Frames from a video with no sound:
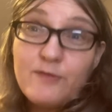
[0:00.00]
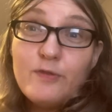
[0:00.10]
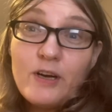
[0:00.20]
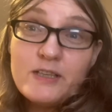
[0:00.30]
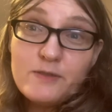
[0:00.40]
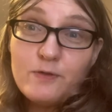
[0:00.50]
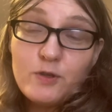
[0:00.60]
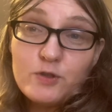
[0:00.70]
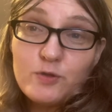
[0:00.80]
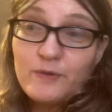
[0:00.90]
very
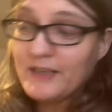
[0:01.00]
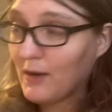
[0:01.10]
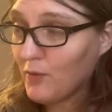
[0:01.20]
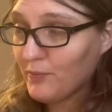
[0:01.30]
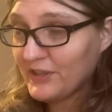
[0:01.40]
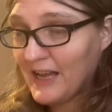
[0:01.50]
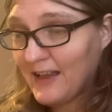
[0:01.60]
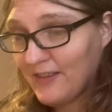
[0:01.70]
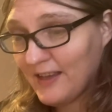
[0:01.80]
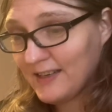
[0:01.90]
difficult to read. I won't
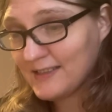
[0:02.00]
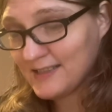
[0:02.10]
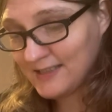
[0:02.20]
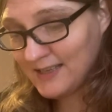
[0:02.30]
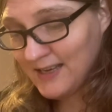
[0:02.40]
pretend that it's